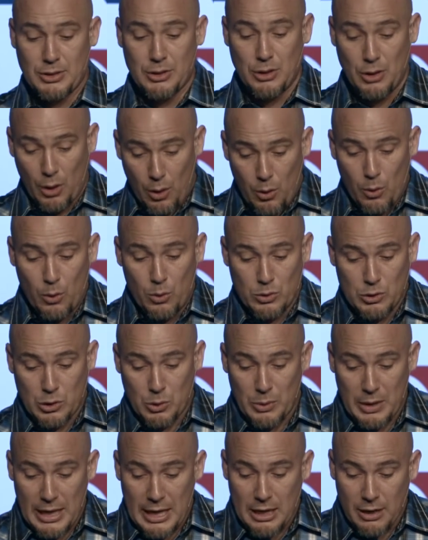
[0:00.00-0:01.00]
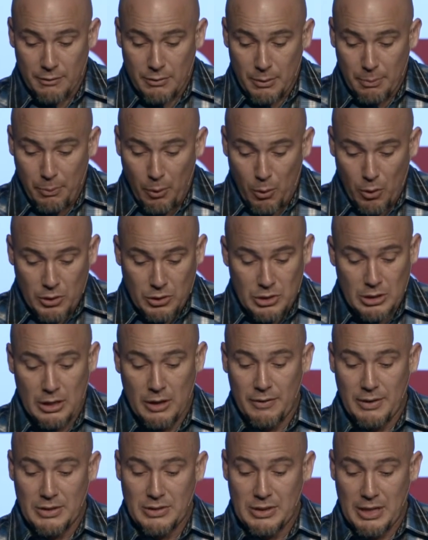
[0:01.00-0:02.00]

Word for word: those who eat of the portion of his